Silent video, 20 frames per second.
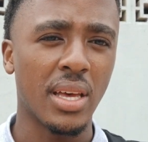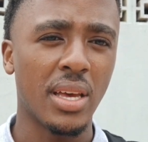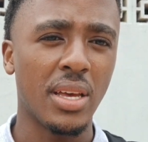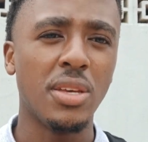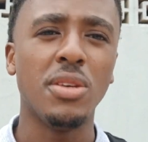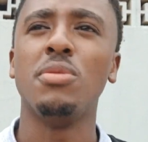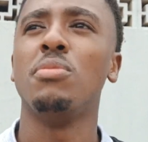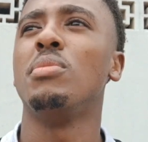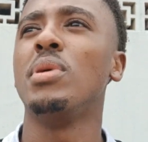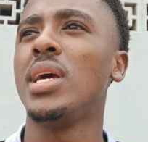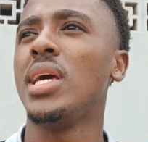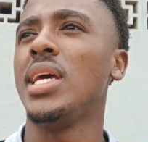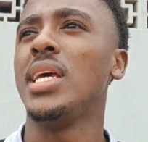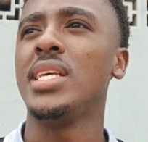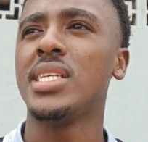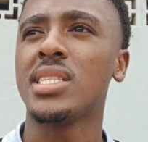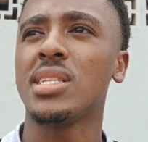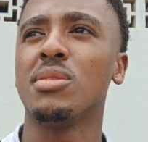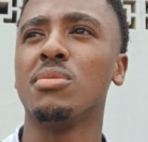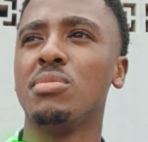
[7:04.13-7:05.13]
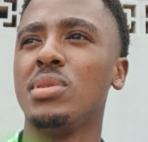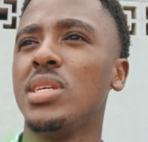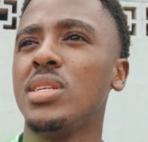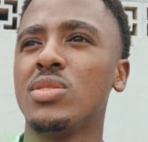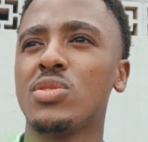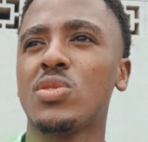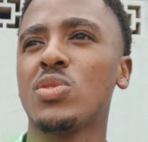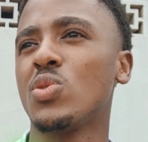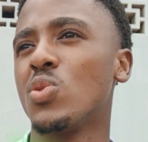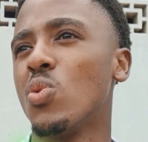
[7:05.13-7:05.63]
You may still be in
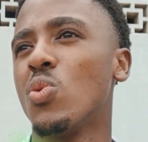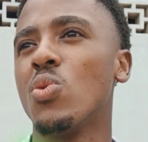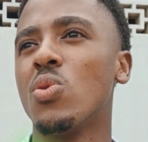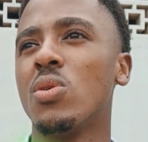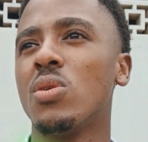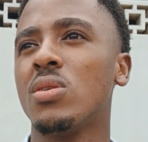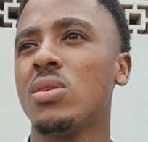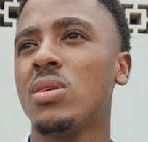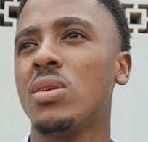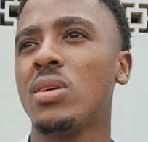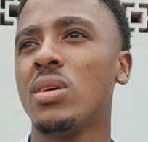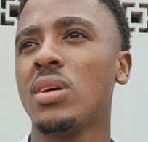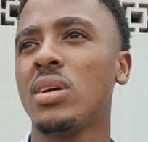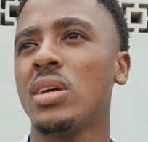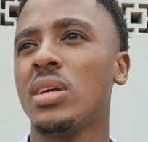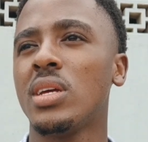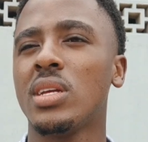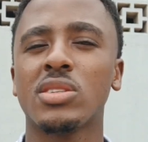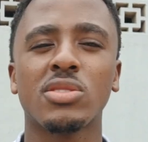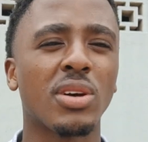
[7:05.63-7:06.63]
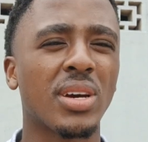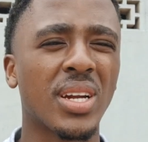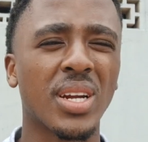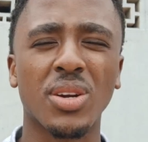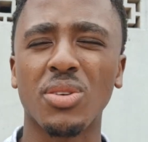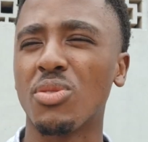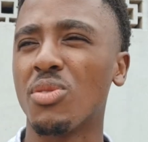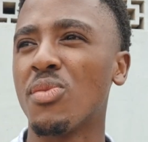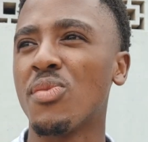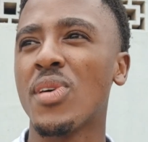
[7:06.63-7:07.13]
school trying to
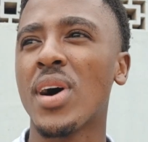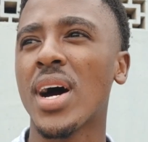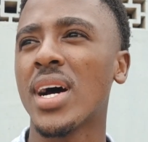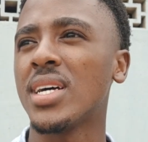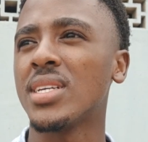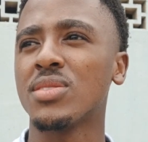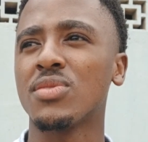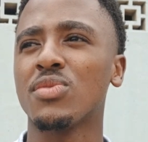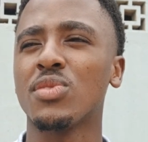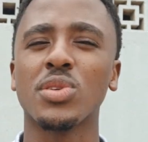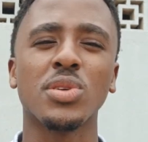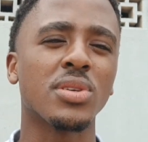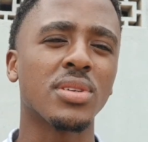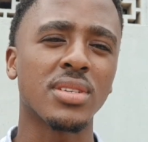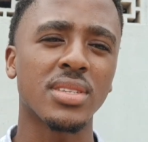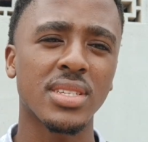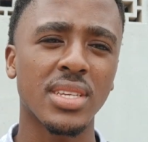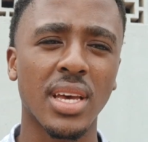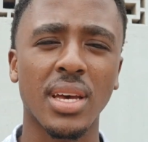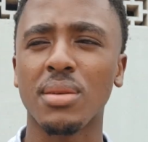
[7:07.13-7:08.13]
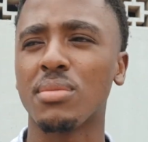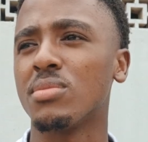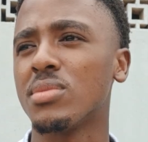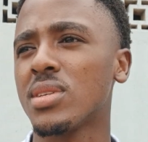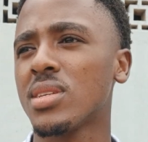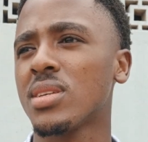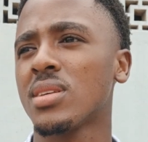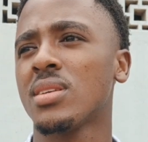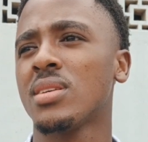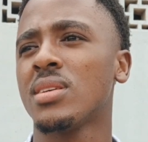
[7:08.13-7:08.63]
revise for your exams,
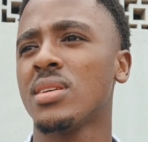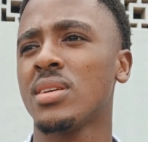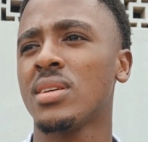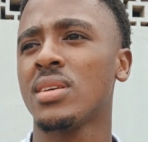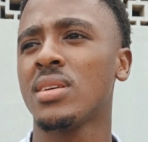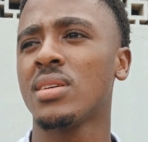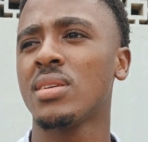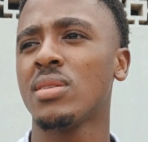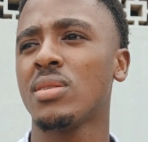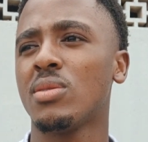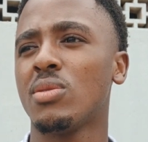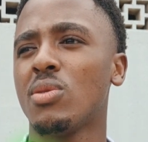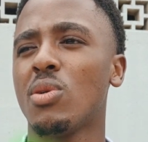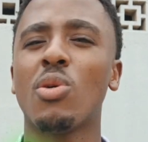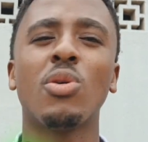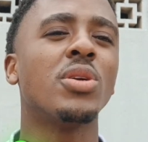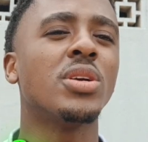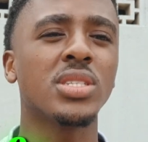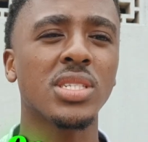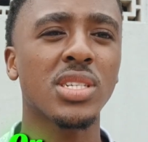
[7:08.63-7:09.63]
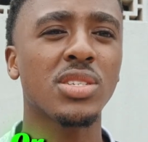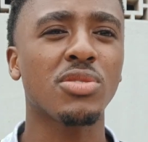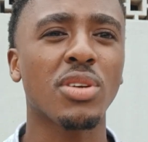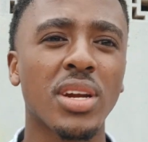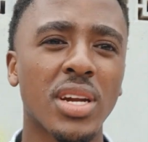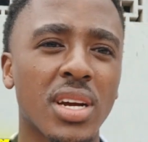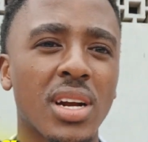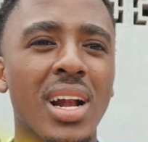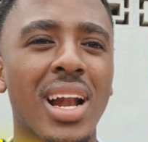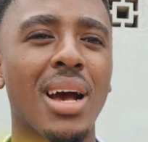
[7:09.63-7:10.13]
or you're just trying
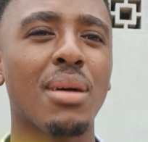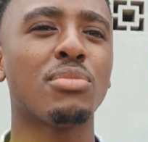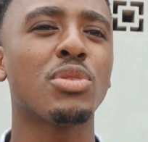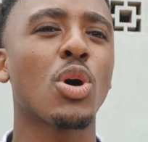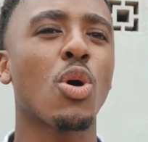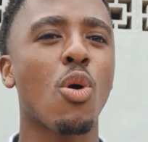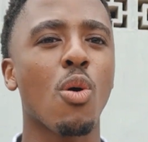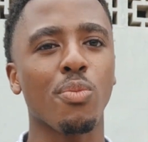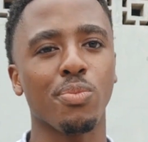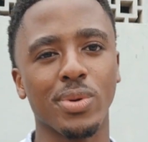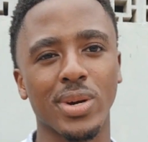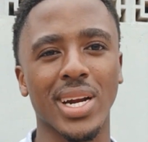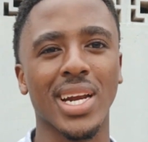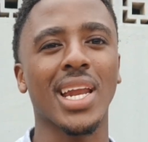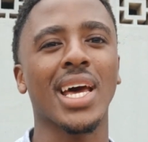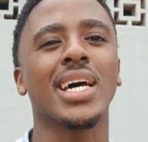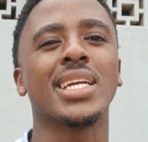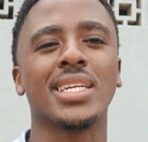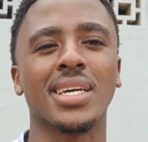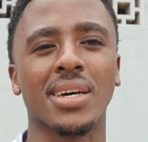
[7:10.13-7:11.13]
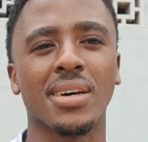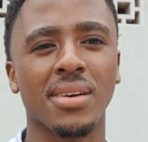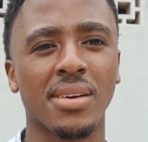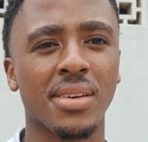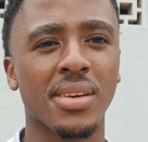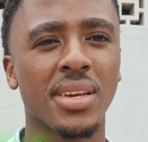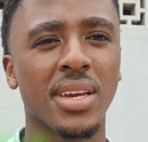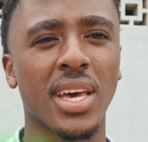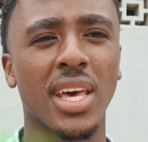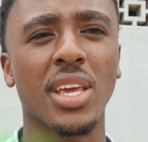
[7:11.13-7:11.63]
to climb the corporate ladder
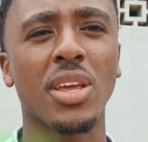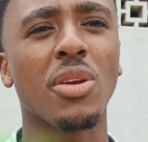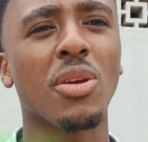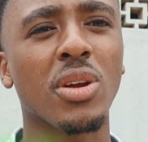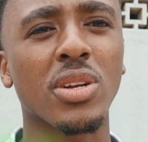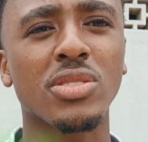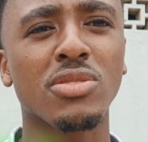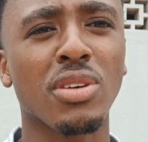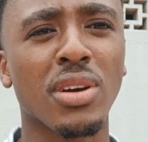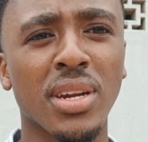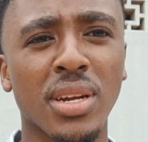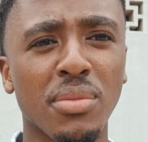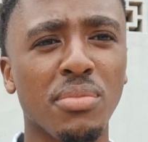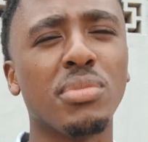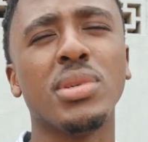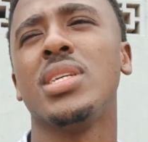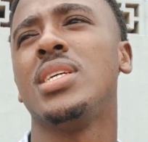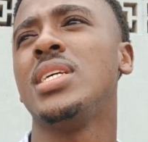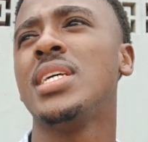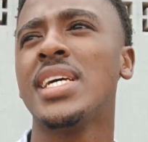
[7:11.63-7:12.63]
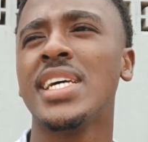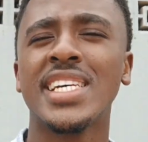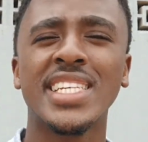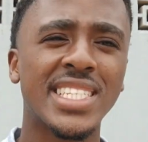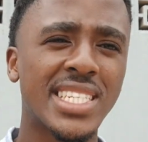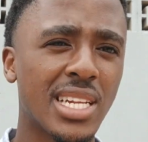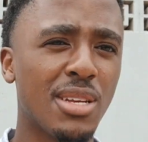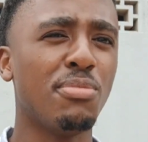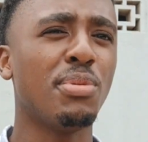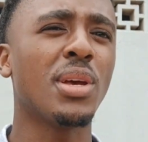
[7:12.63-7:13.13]
and you're not trying to be
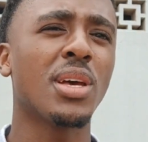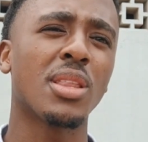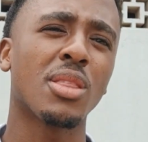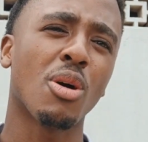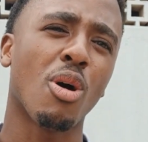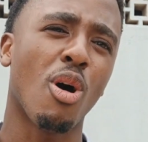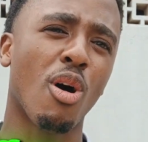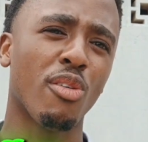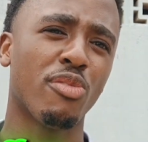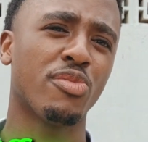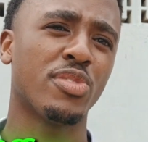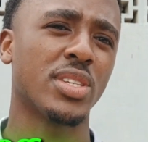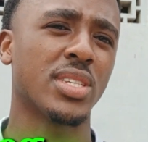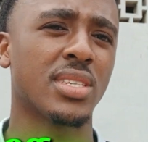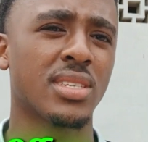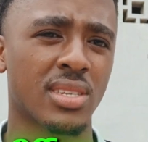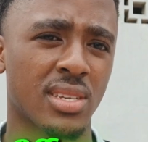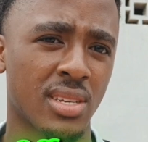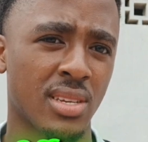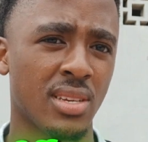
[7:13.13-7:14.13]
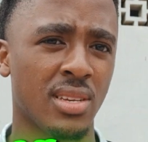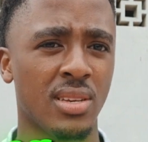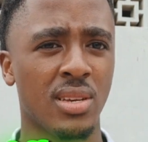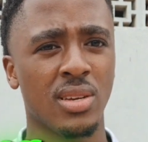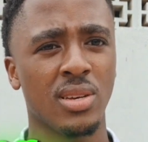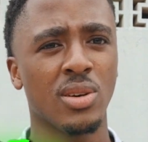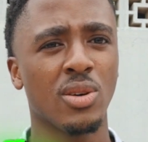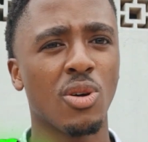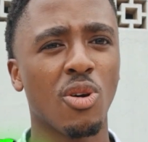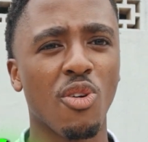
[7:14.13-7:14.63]
sleeping in the office
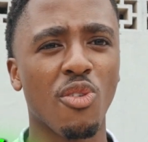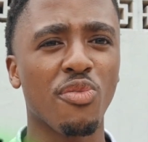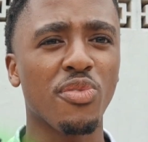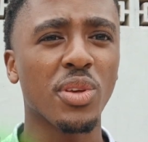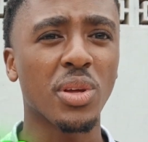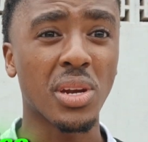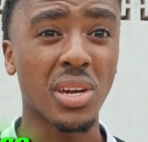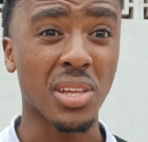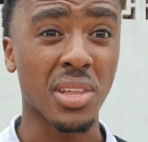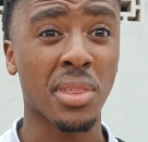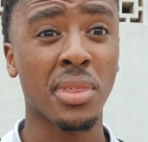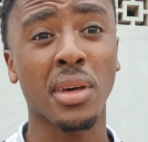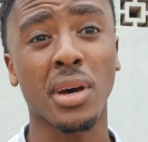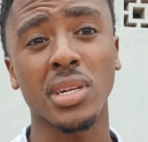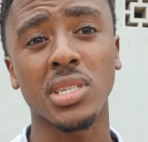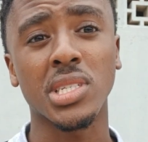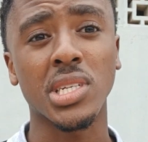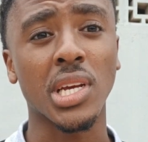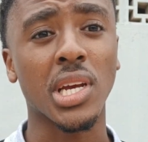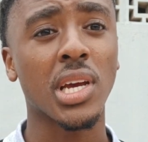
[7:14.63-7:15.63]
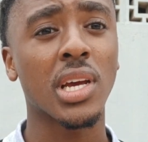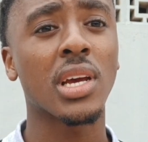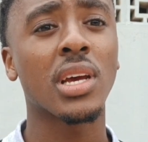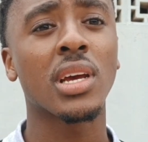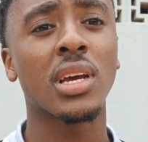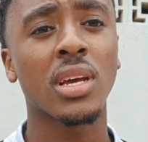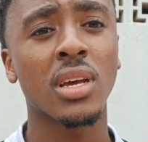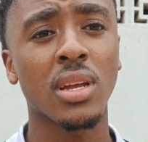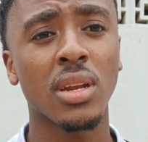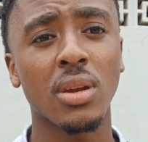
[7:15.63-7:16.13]
or feel lethargic.
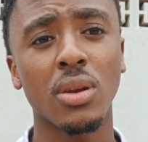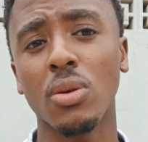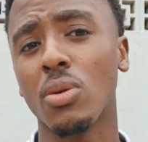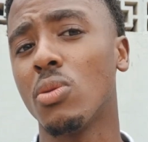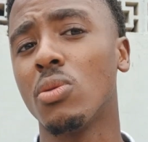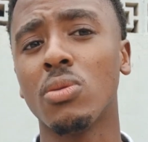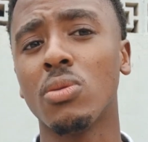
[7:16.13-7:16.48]
No.